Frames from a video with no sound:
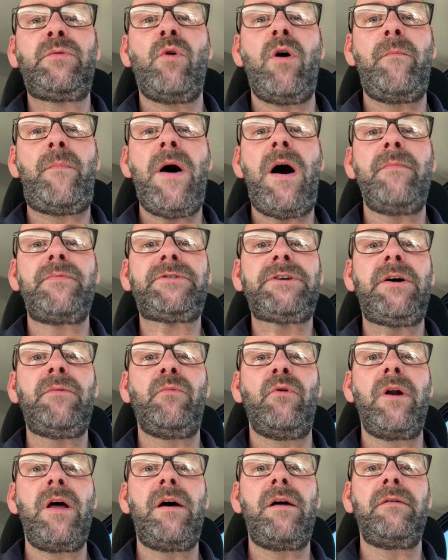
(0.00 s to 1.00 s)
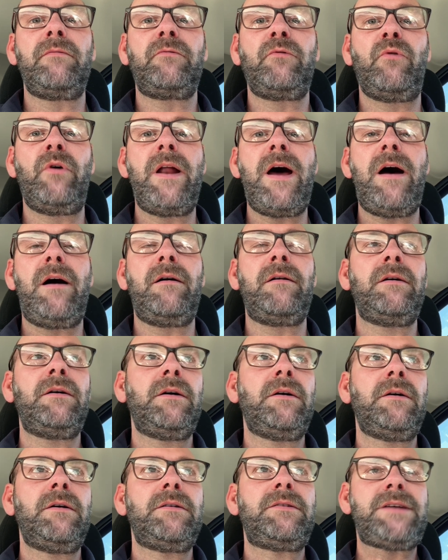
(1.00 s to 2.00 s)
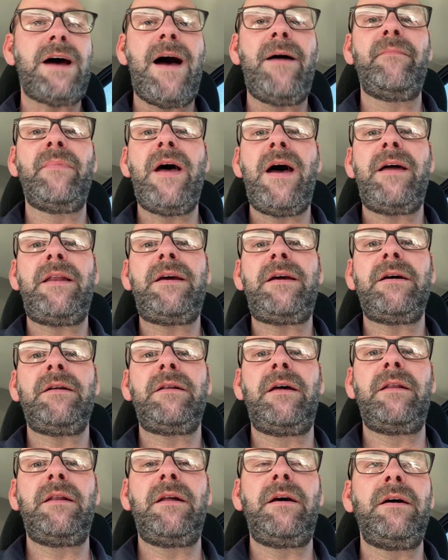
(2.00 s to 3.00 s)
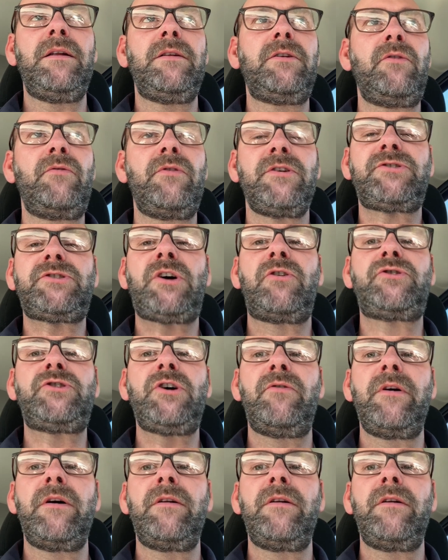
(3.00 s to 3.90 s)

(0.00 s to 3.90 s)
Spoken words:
pops up when I type that in and do the search on it.